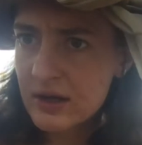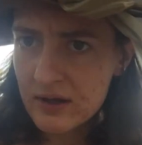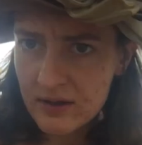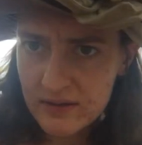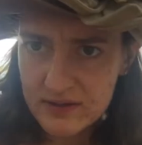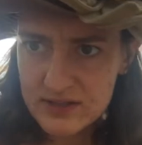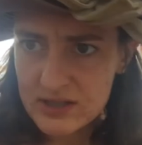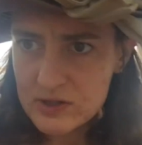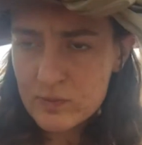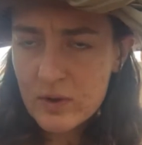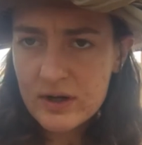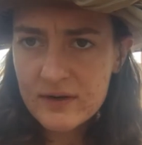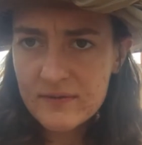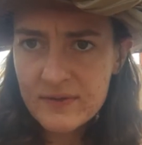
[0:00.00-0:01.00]
this is
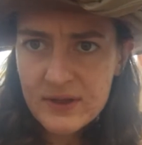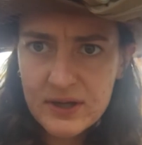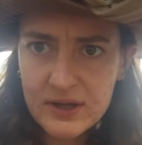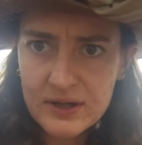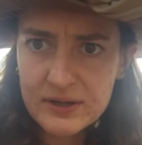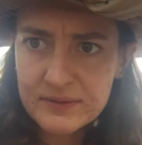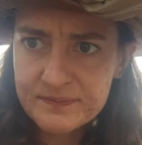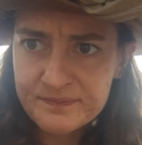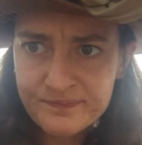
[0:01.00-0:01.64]
one of the